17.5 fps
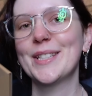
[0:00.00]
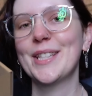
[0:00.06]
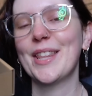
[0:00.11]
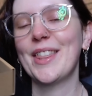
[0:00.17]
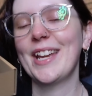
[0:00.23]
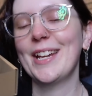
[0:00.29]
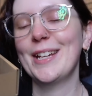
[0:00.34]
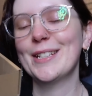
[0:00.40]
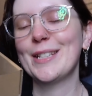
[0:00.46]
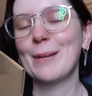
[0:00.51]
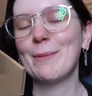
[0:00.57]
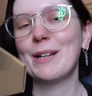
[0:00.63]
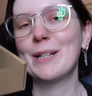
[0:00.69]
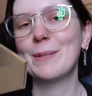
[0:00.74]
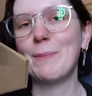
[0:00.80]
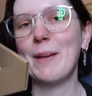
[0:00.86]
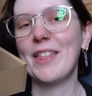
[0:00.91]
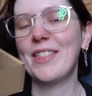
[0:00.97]
So thank you so
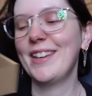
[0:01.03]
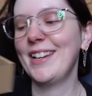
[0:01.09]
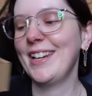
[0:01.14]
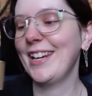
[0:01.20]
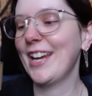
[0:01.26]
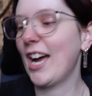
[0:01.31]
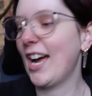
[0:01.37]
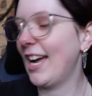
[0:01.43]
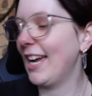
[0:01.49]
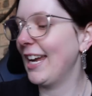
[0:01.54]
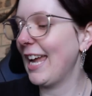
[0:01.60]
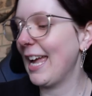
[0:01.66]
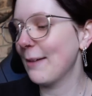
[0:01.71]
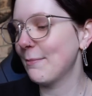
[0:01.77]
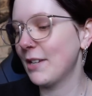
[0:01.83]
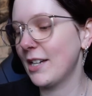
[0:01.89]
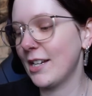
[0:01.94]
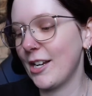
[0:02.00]
much, Bethany. I
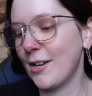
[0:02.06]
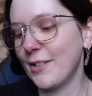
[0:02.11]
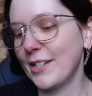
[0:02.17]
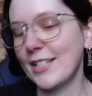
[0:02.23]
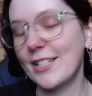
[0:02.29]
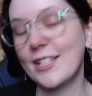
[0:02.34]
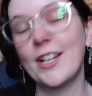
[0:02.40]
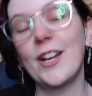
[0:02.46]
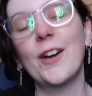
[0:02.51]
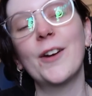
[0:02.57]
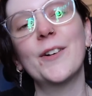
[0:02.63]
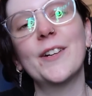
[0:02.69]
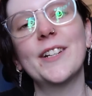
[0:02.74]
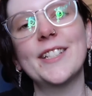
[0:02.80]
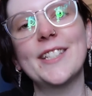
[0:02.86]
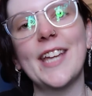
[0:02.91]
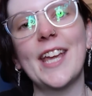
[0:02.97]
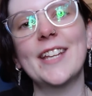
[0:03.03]
am going to
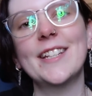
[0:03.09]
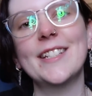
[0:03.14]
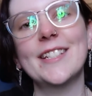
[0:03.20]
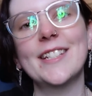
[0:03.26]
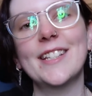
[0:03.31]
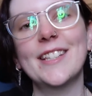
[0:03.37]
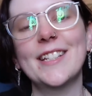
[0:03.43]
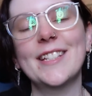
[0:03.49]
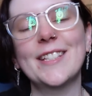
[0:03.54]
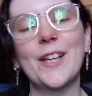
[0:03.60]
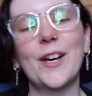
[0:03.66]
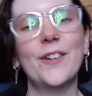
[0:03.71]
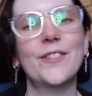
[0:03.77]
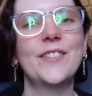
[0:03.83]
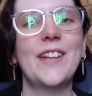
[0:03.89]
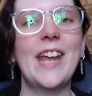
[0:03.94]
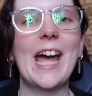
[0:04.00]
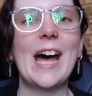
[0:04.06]
go send this
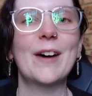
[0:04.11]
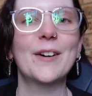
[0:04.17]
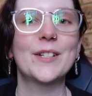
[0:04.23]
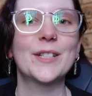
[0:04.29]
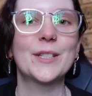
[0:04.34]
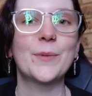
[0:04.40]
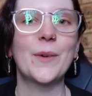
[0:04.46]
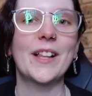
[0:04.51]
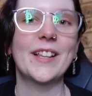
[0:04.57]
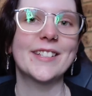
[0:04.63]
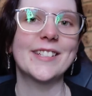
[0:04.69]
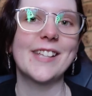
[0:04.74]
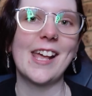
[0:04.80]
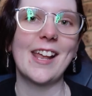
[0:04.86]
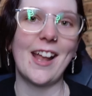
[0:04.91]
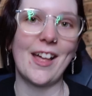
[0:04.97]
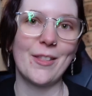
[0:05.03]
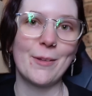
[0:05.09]
off now, as well as
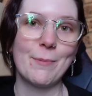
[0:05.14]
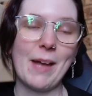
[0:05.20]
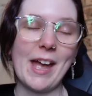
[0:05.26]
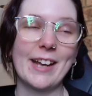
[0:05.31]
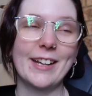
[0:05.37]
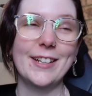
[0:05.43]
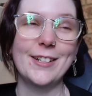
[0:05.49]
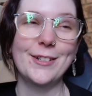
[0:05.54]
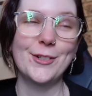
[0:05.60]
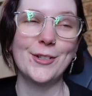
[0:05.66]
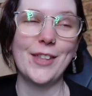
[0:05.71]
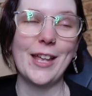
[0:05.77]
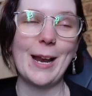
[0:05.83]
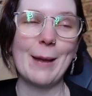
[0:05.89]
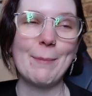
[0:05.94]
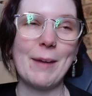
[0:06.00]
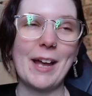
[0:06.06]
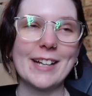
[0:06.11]
that other package that
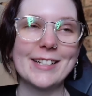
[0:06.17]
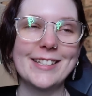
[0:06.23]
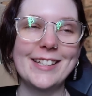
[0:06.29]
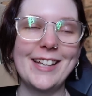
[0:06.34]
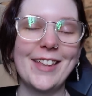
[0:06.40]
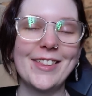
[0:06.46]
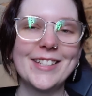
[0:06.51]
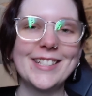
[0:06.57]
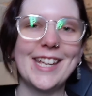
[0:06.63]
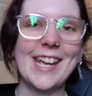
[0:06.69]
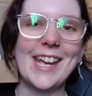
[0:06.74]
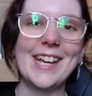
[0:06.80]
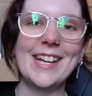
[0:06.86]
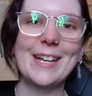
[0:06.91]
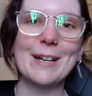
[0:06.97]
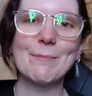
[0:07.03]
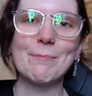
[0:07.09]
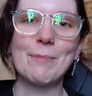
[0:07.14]
I packed the other
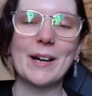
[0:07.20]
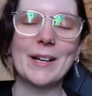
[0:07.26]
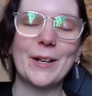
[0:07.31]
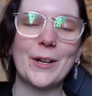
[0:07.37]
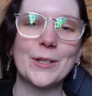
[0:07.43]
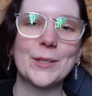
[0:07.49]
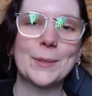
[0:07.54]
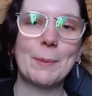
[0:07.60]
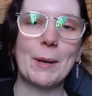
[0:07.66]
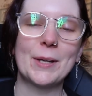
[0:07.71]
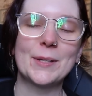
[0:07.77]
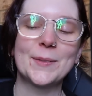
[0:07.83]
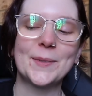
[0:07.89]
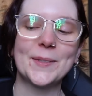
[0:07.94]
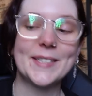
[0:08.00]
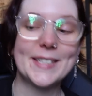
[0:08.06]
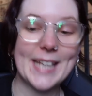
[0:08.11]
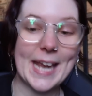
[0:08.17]
day, but Ozpost
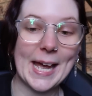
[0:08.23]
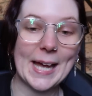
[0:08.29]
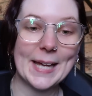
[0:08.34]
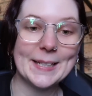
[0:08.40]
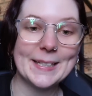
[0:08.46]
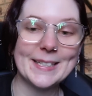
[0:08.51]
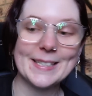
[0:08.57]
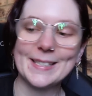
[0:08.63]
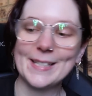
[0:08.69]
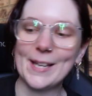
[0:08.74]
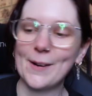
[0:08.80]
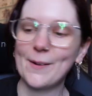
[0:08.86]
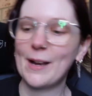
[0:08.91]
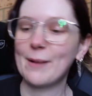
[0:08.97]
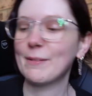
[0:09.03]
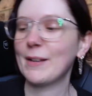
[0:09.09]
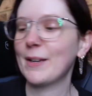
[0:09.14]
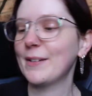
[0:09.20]
was down. So
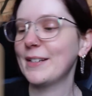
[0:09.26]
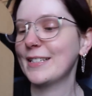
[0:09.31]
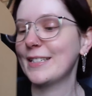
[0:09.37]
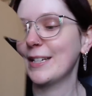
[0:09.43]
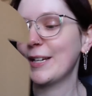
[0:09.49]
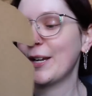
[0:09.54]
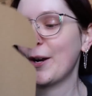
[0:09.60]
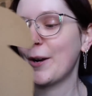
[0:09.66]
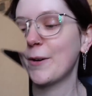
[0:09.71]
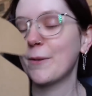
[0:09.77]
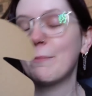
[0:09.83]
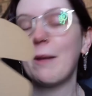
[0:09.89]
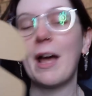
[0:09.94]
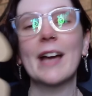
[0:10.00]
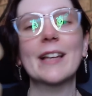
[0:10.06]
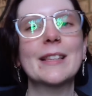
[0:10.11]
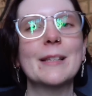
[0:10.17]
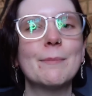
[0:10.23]
I'm going to go
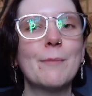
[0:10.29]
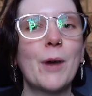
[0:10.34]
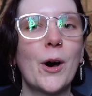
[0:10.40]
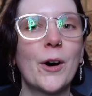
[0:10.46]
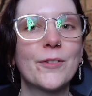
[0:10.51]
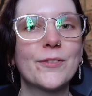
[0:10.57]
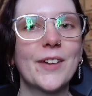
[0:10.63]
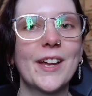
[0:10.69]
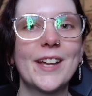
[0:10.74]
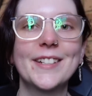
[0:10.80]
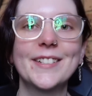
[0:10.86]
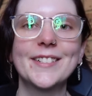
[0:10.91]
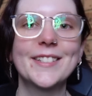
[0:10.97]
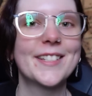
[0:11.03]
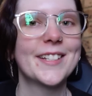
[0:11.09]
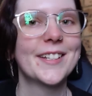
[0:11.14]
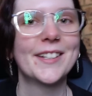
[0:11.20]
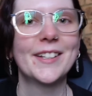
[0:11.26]
pack them off
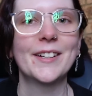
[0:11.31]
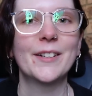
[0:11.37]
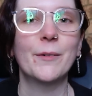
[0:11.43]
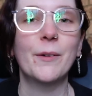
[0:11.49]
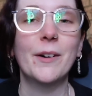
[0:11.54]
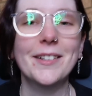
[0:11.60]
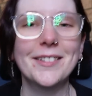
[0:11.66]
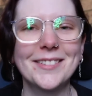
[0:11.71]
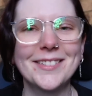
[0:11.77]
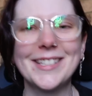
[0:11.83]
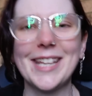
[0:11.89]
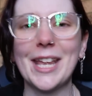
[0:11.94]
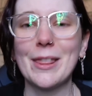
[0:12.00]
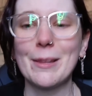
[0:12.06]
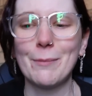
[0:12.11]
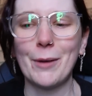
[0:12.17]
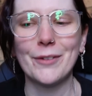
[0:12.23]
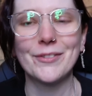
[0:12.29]
and
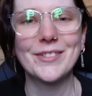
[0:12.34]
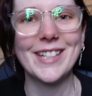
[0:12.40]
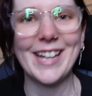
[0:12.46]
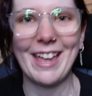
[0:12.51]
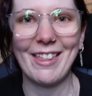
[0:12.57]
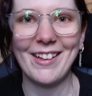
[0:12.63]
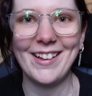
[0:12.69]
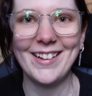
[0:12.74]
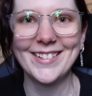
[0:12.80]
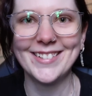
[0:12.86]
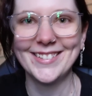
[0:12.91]
send them off together.